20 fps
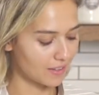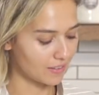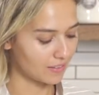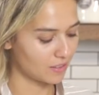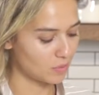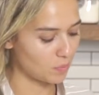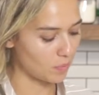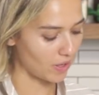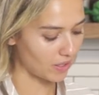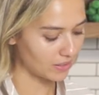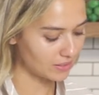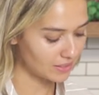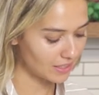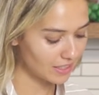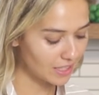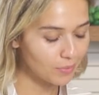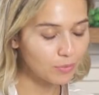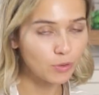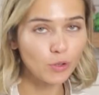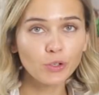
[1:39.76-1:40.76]
another pot
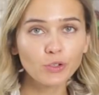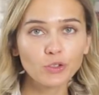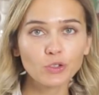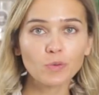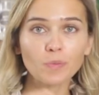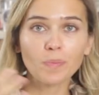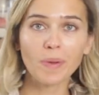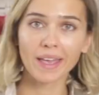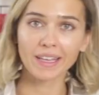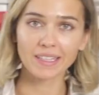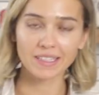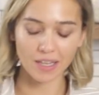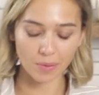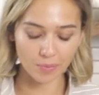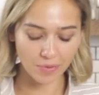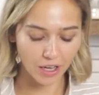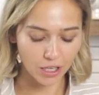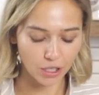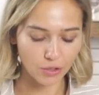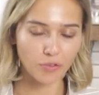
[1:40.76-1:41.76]
and I'm going to make
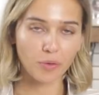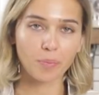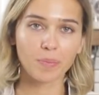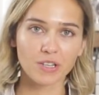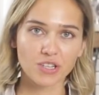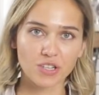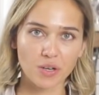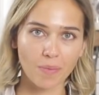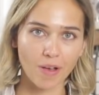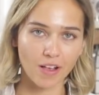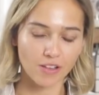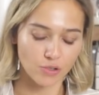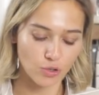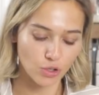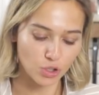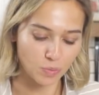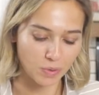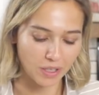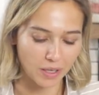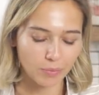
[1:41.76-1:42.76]
some kind of a bechamel
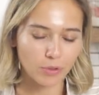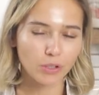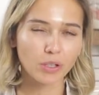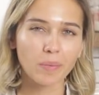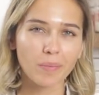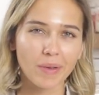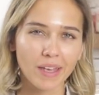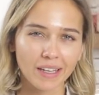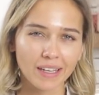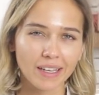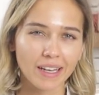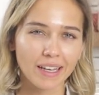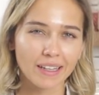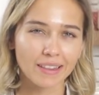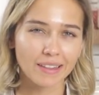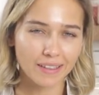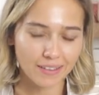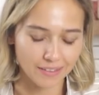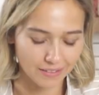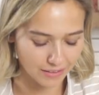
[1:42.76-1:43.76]
sauce, but I'm going to make it a
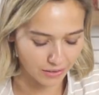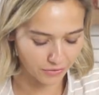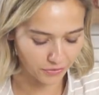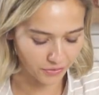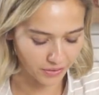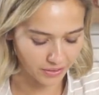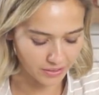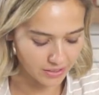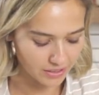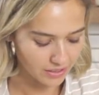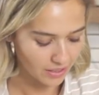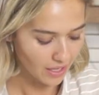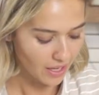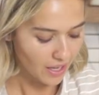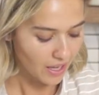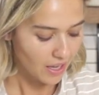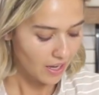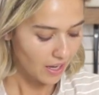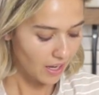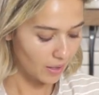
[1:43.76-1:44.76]
little different.
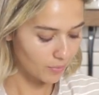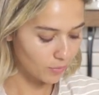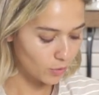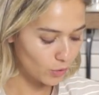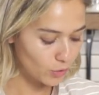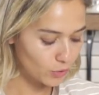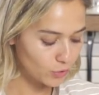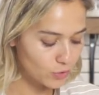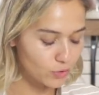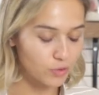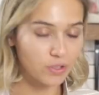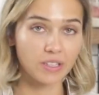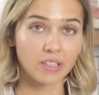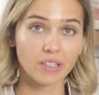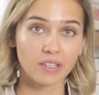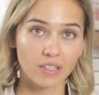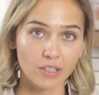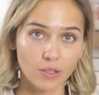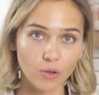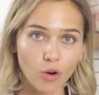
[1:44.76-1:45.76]
I'm going to
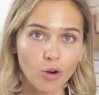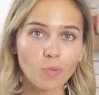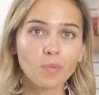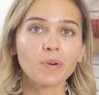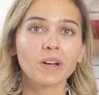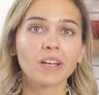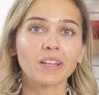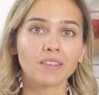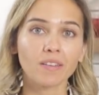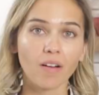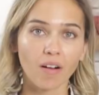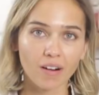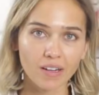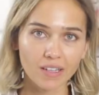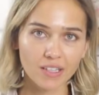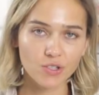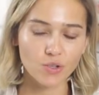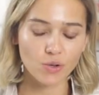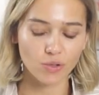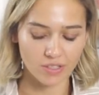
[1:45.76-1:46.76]
incorporate the
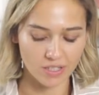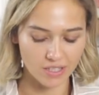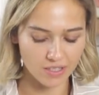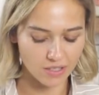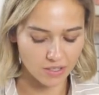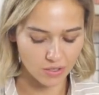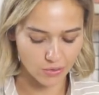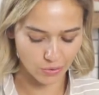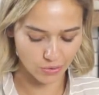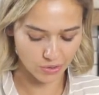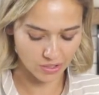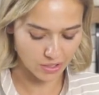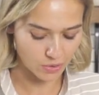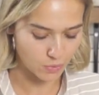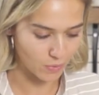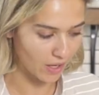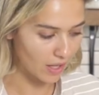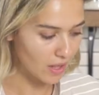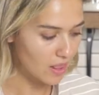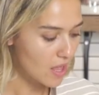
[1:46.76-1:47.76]
artichokes in the sauce
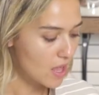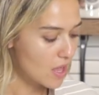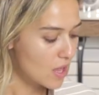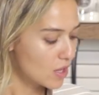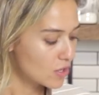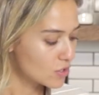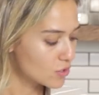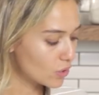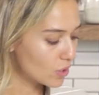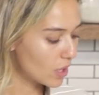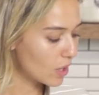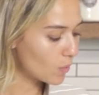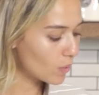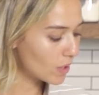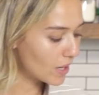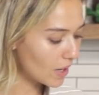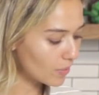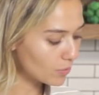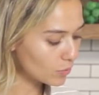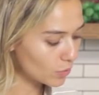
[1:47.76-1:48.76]
as well. So now
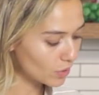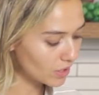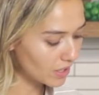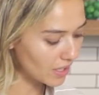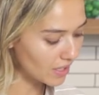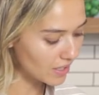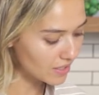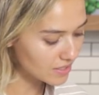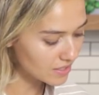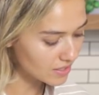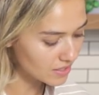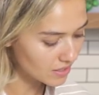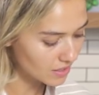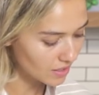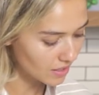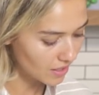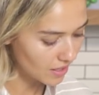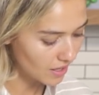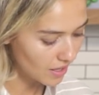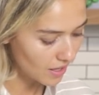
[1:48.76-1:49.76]
what I'm doing is
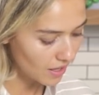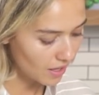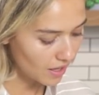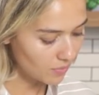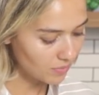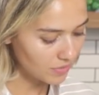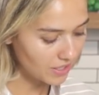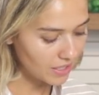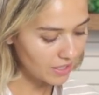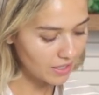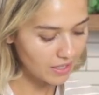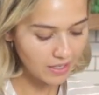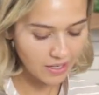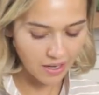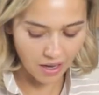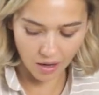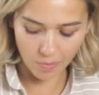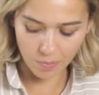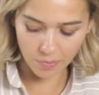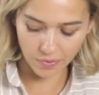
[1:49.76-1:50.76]
I'm
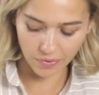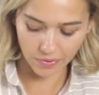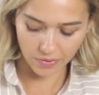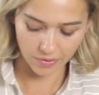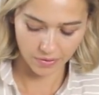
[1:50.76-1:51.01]
heating up